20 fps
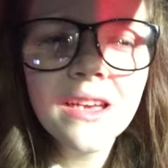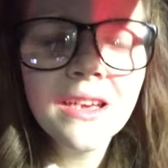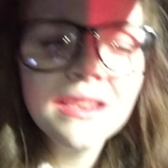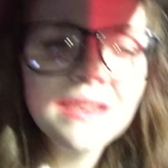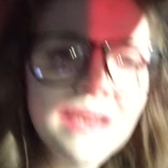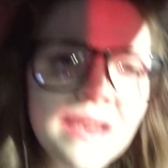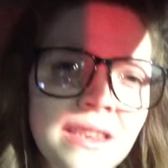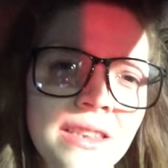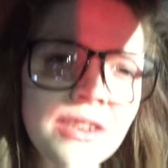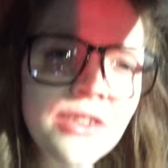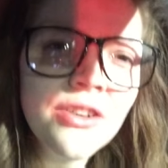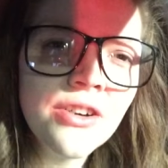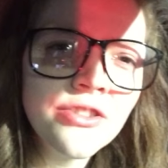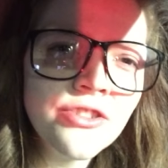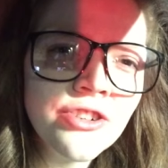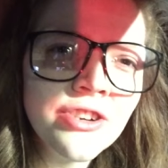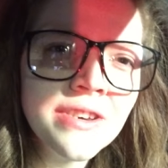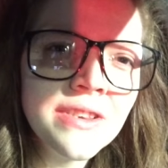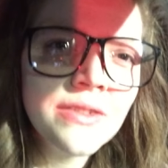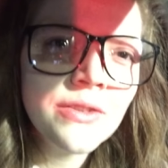got done at the
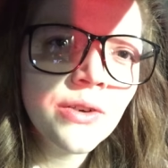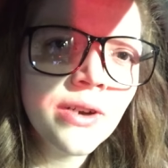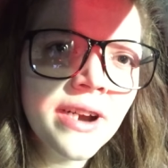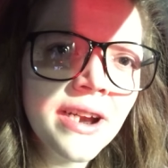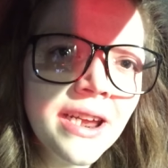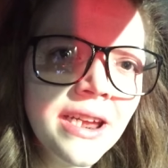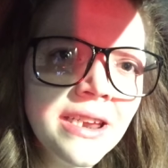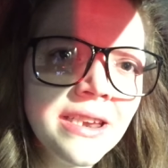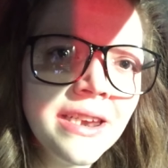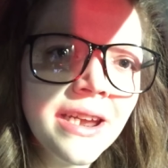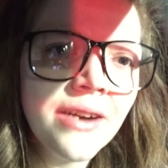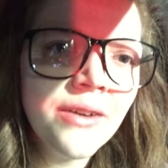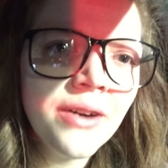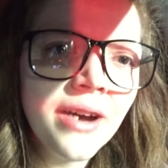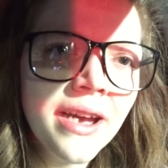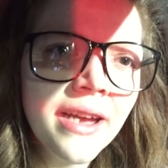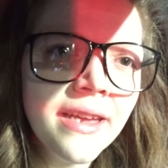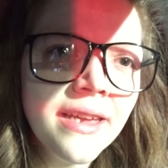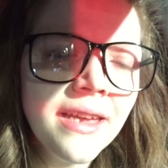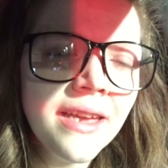grocery store and now
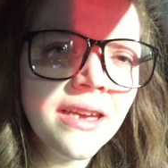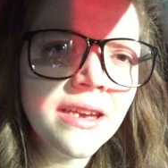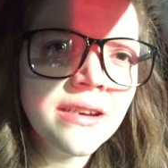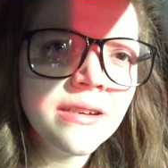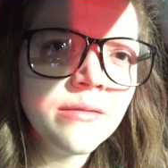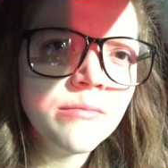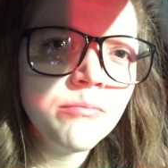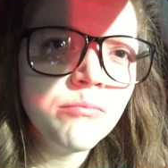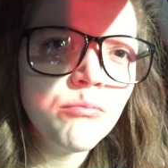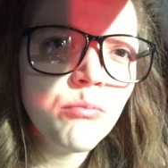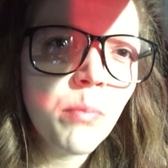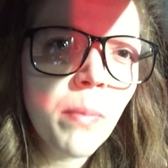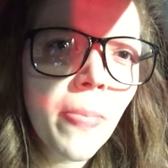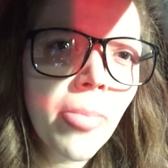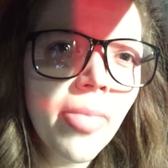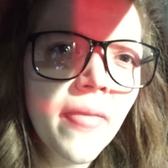I am